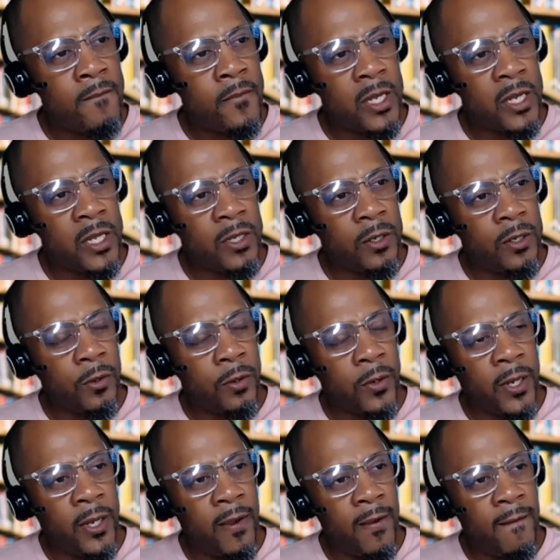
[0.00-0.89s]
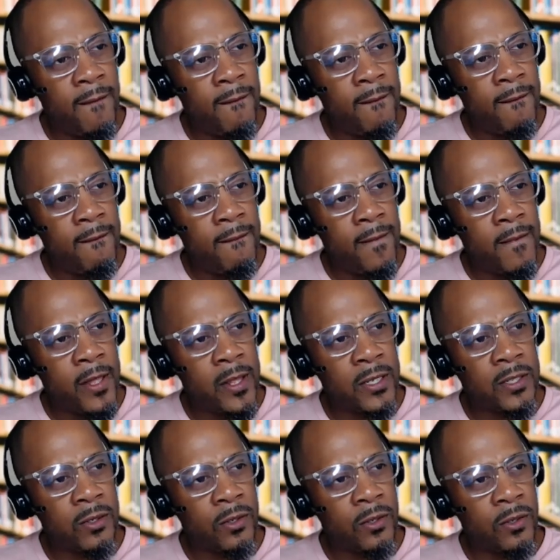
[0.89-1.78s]
a degree, a
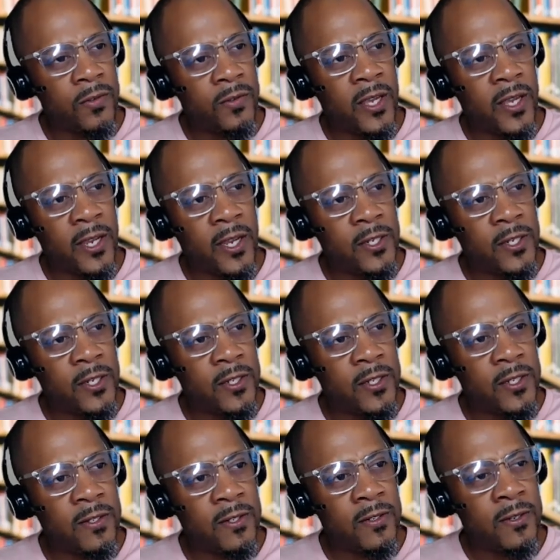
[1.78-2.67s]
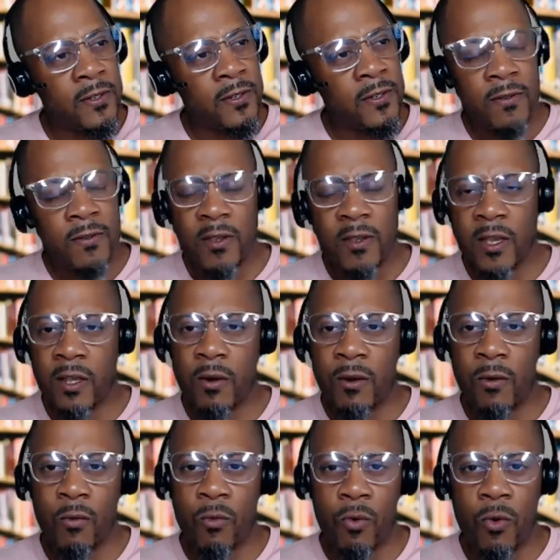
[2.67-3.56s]
certification, an
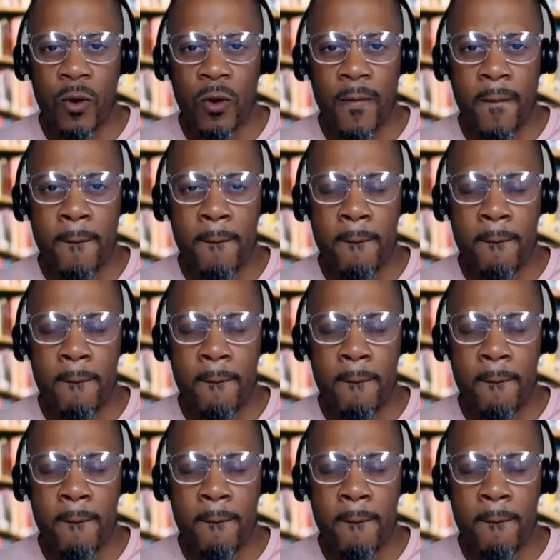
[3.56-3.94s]
award.